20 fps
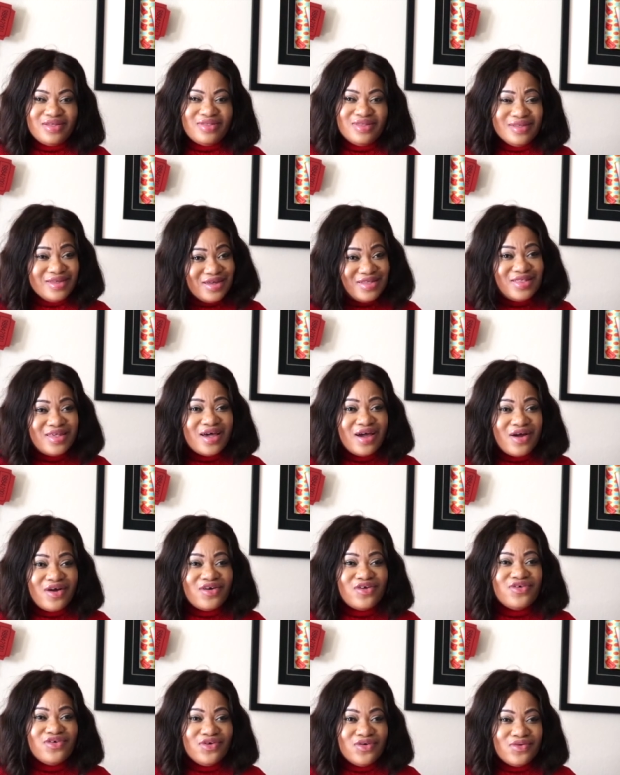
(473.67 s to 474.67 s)
deter
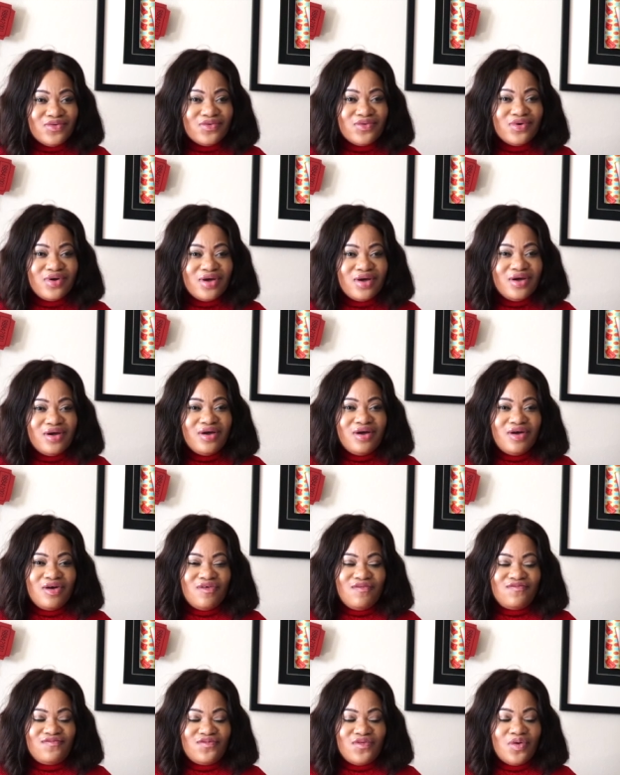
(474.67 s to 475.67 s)
you
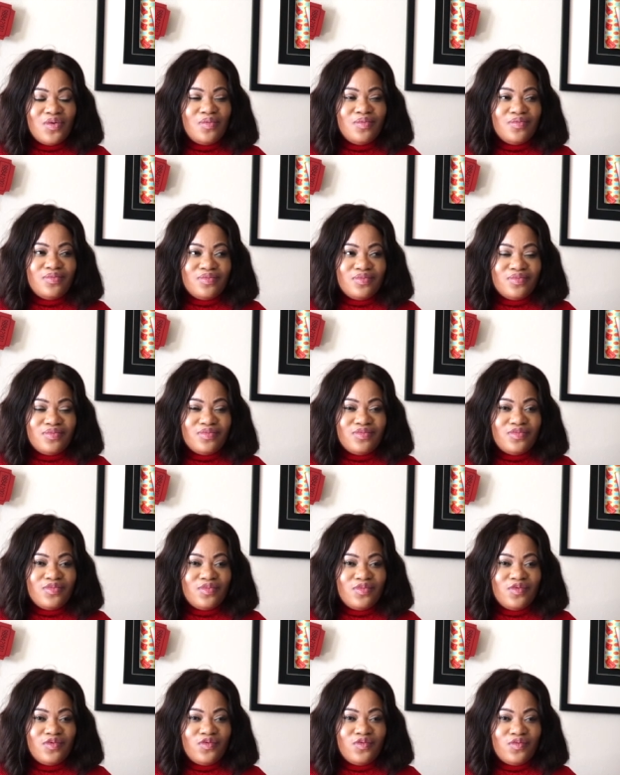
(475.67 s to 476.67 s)
from
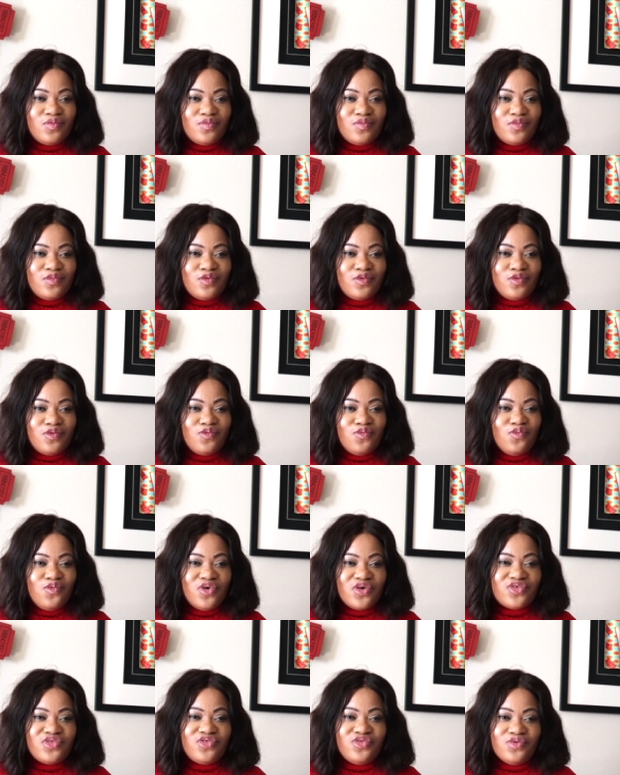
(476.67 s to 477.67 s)

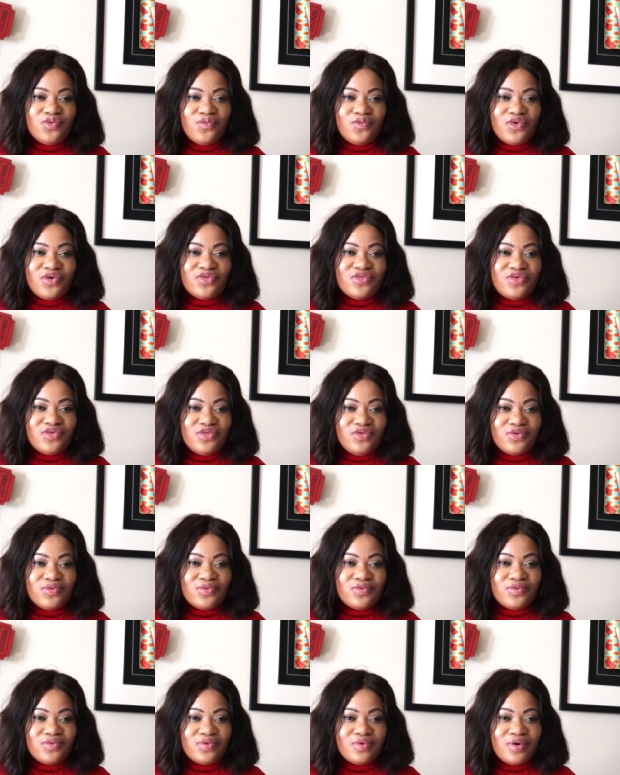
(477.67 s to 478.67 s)
what you want to
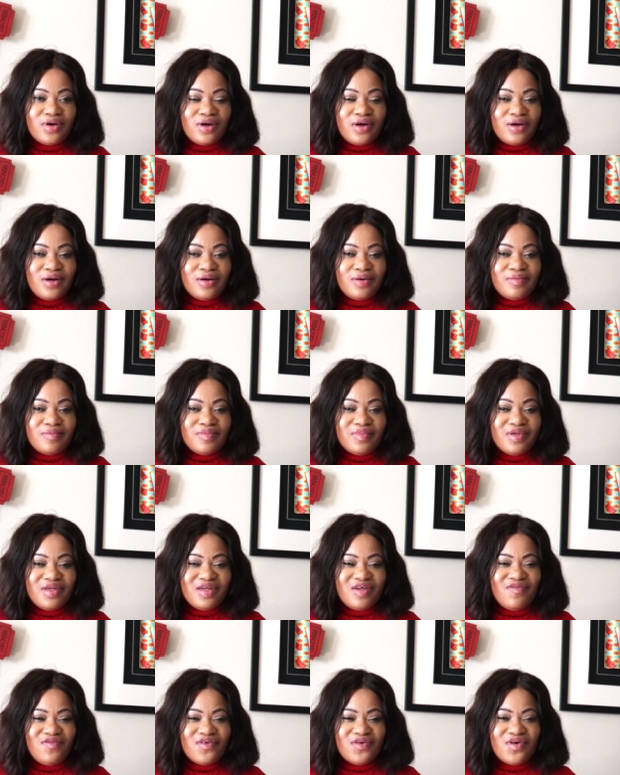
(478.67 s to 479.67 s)
do.
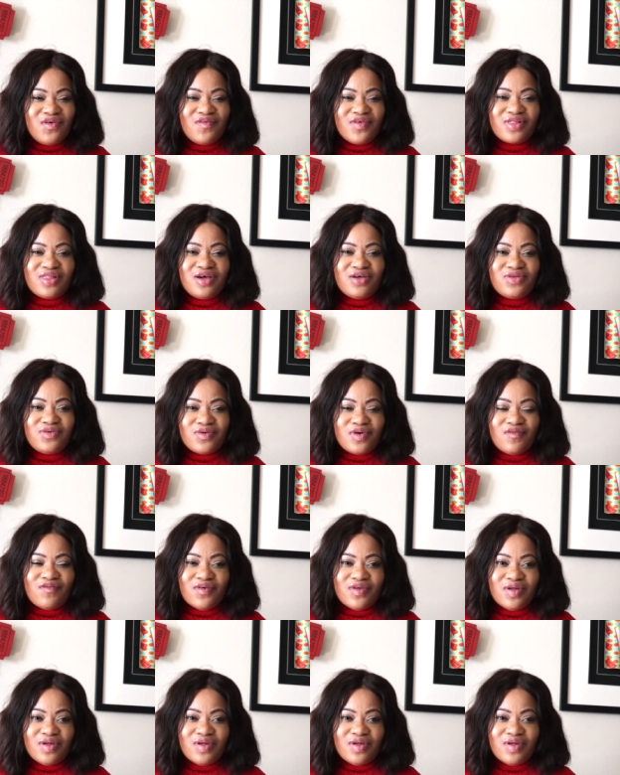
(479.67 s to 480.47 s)
If you're obviously doing it for